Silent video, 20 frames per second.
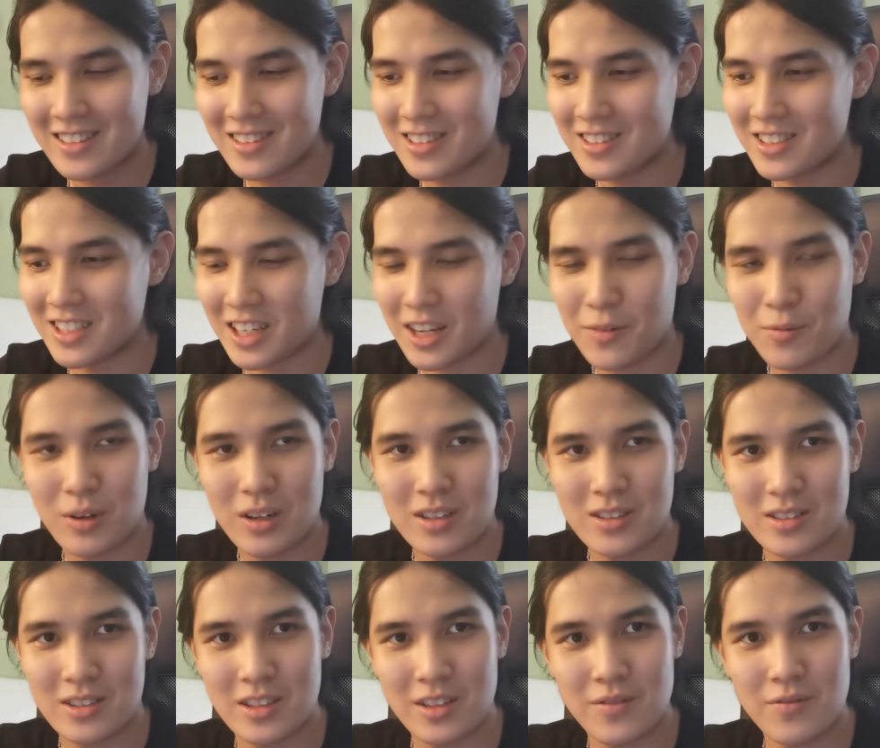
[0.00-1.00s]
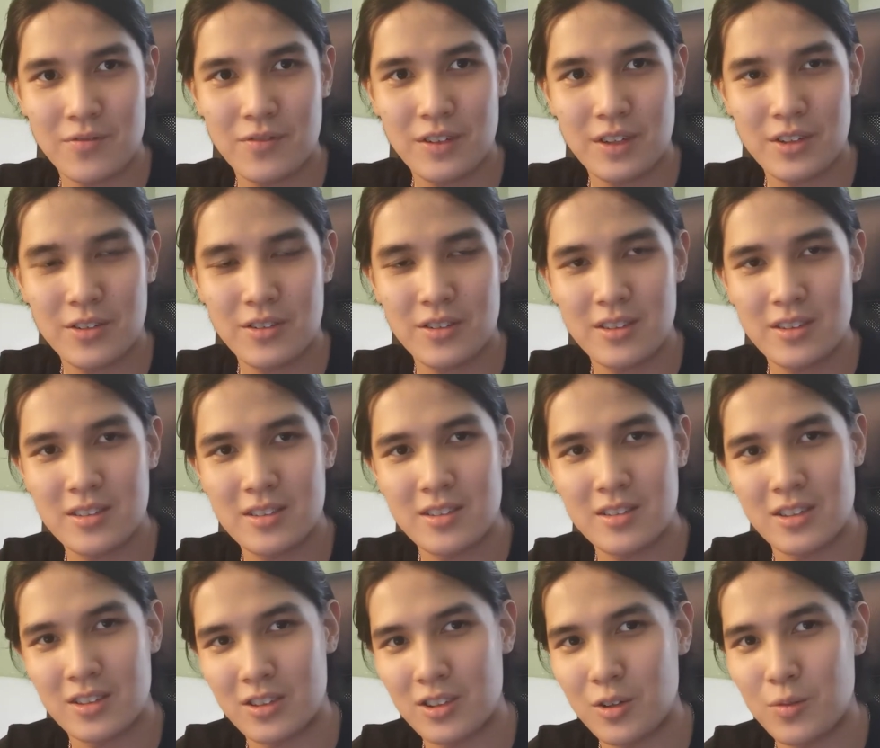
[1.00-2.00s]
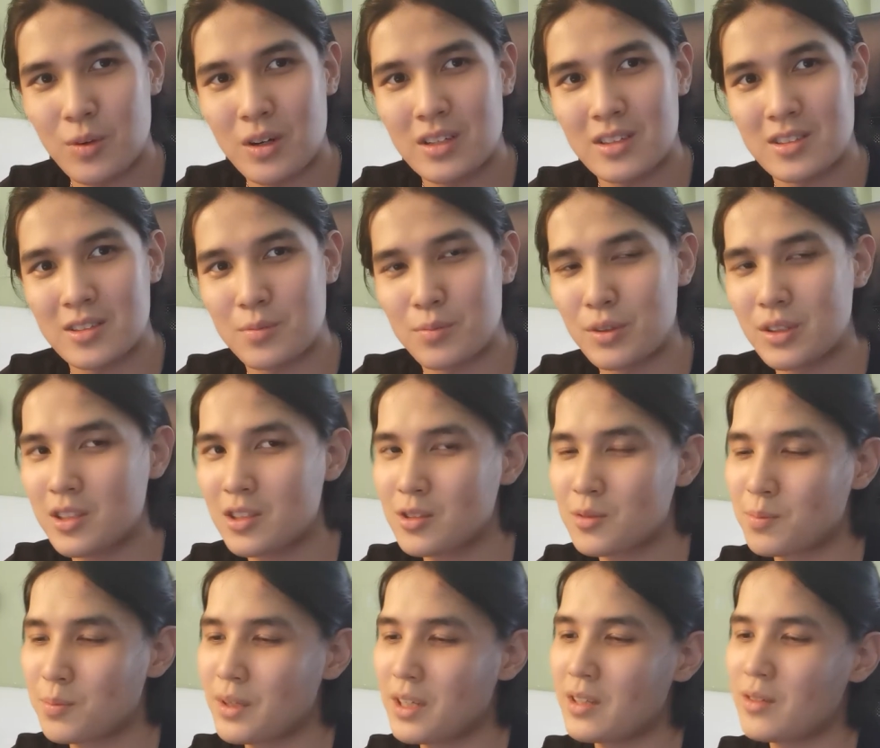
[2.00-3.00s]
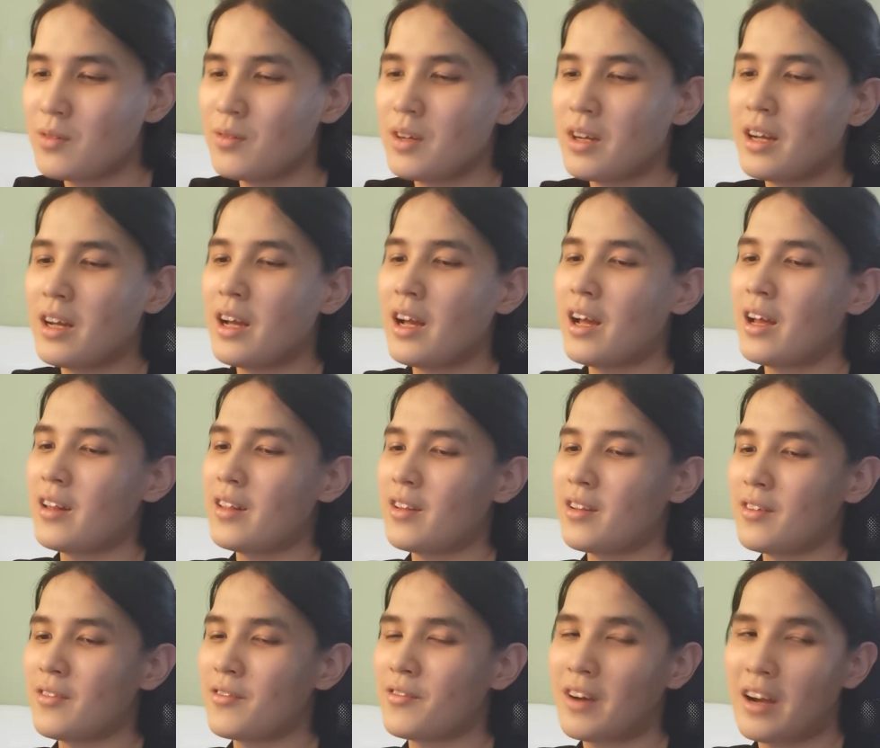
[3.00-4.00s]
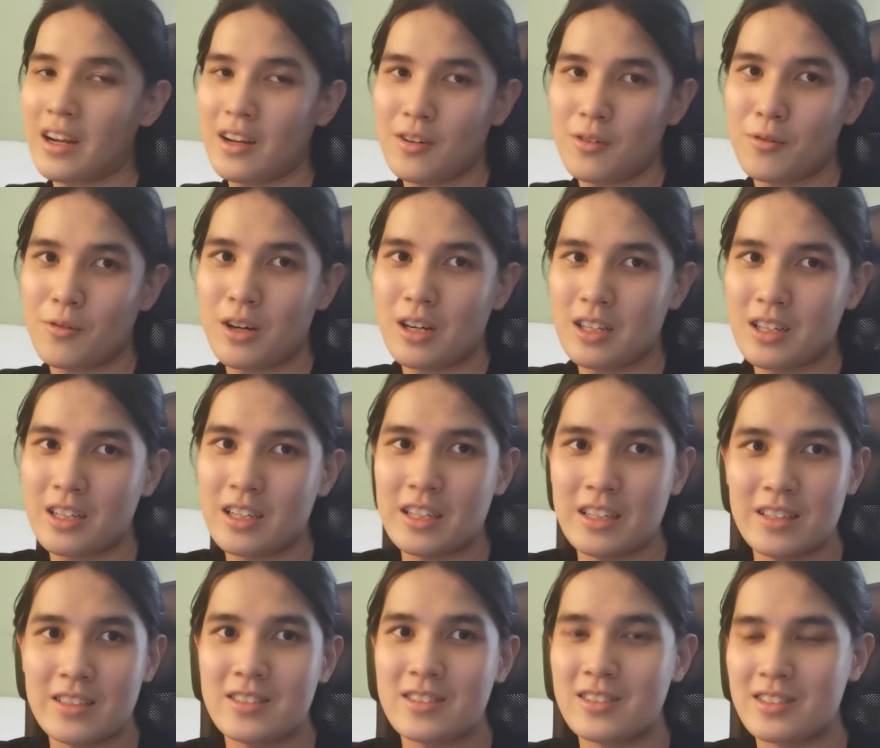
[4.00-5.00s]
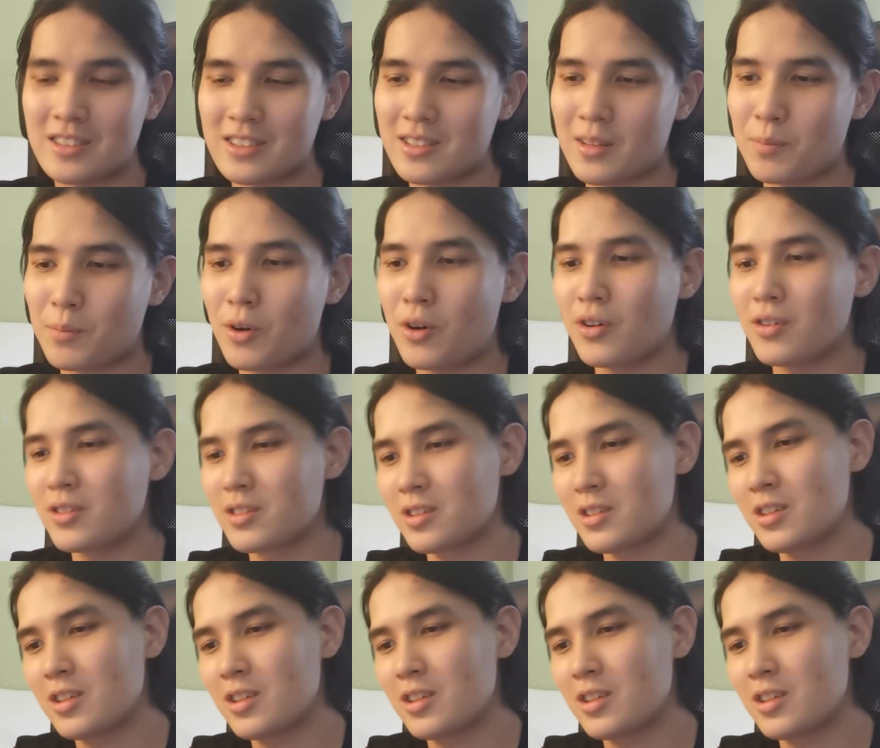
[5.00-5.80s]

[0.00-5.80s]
the second one is the infill, the third one is the printing speed, and the final one is the support.